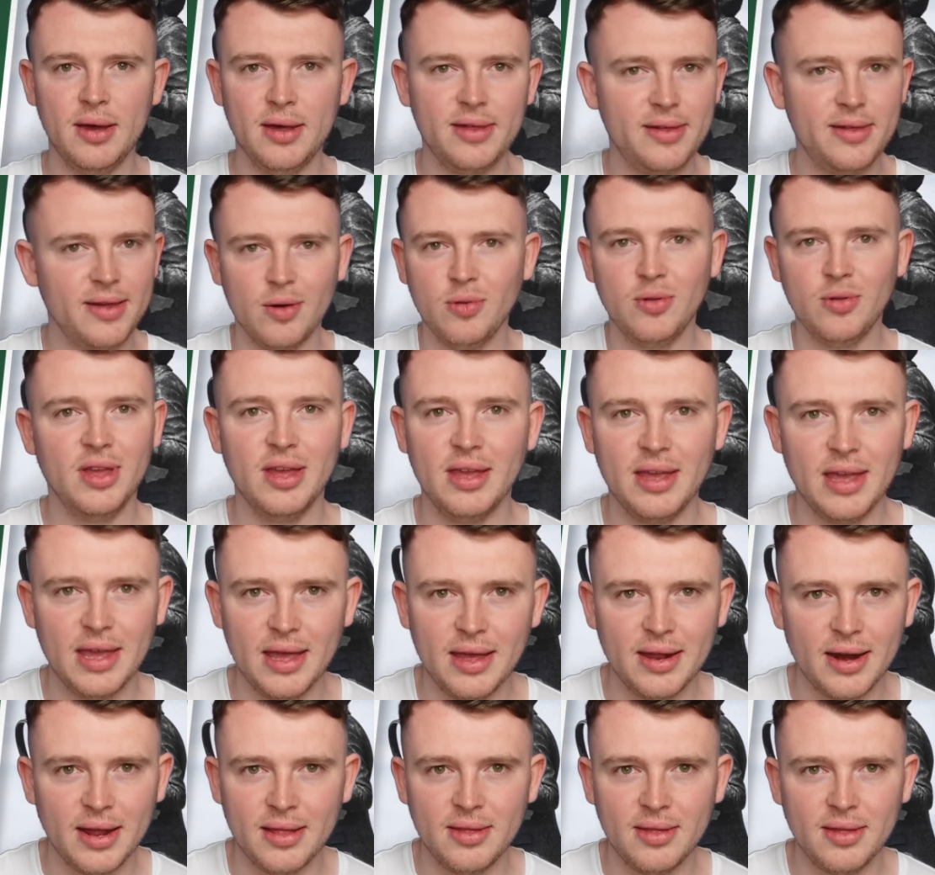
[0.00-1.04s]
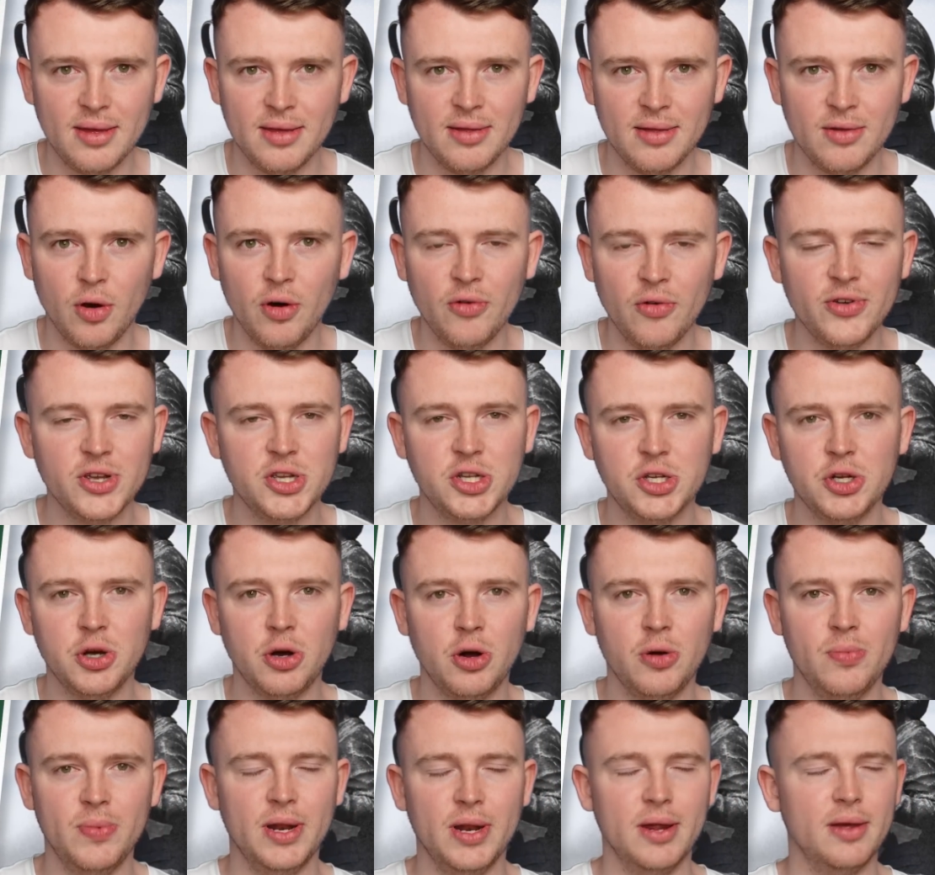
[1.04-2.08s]
Celtic gear into his office
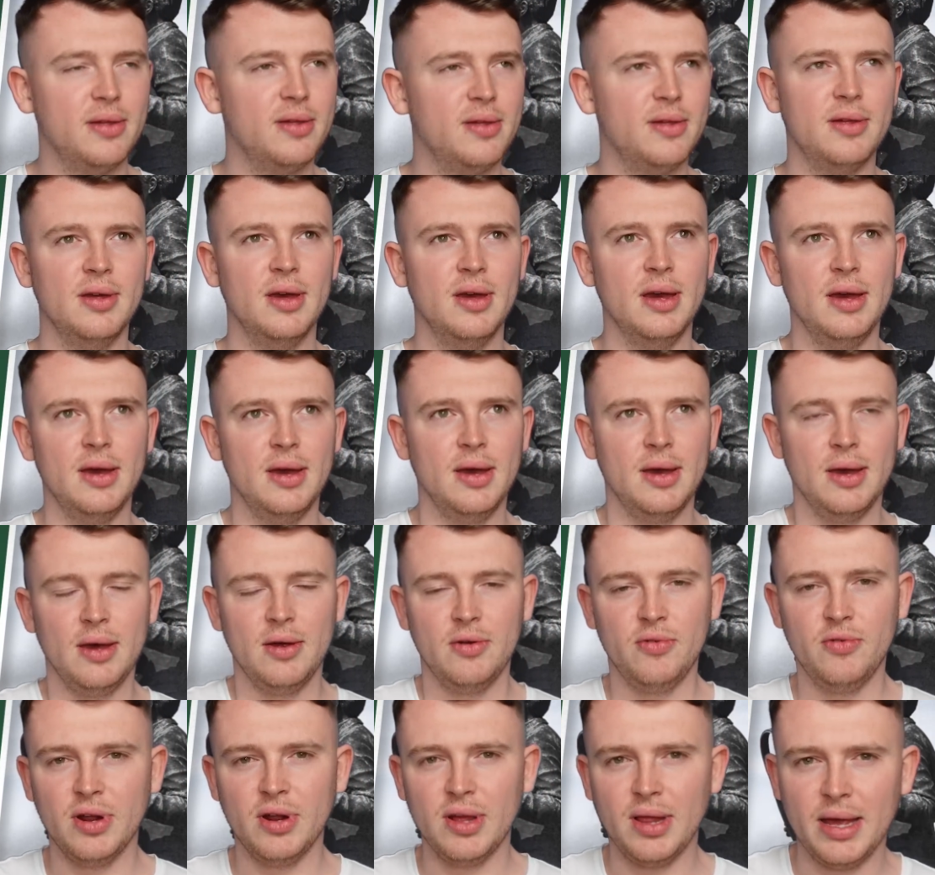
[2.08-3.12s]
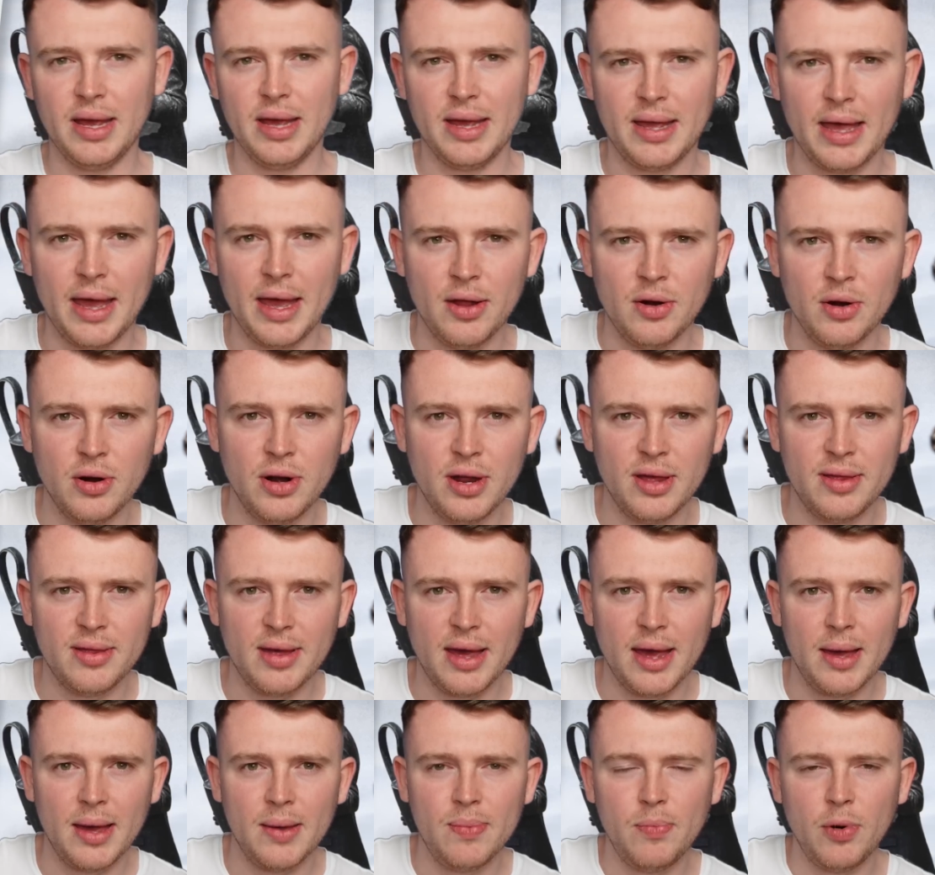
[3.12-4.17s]
job, and it's really getting on his
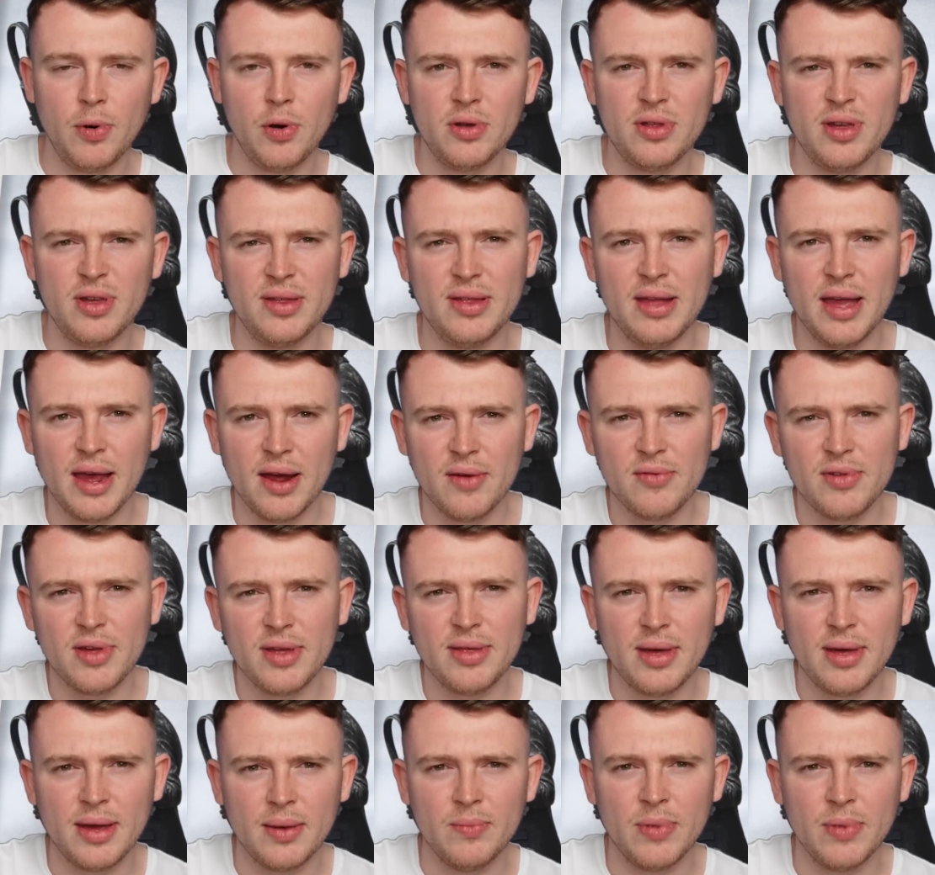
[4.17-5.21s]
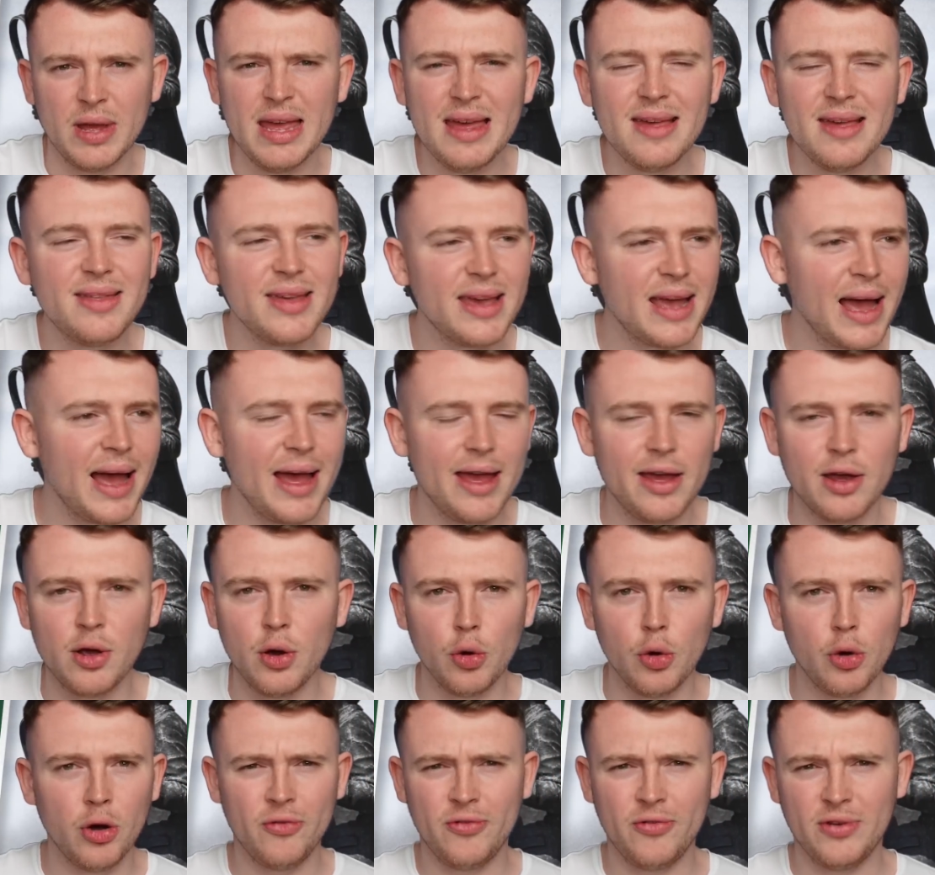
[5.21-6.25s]
boss's nerves, I think. But he's the guy to
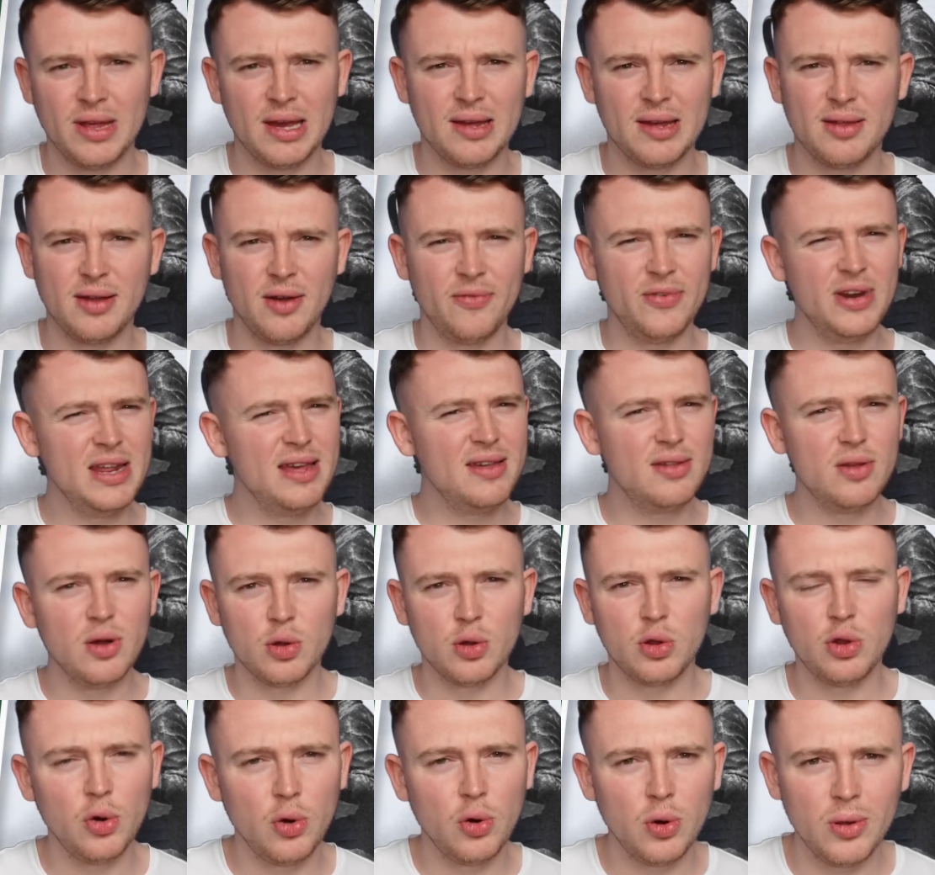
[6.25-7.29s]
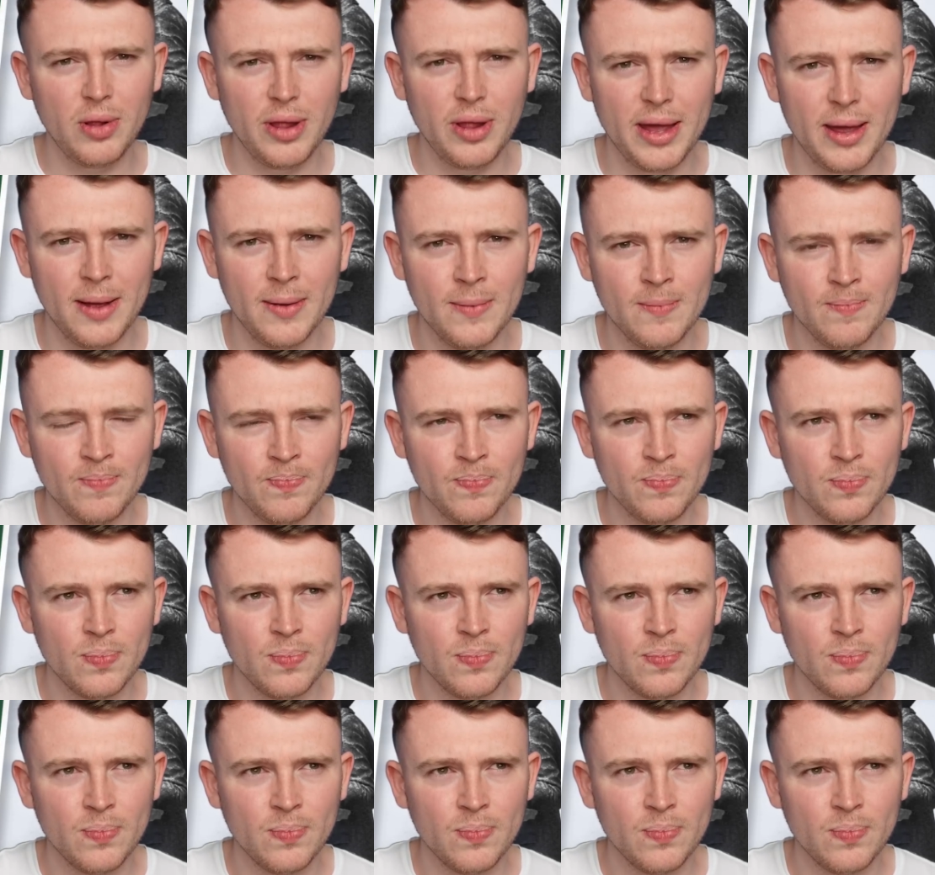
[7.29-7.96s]
go to for this stuff, and he's not totally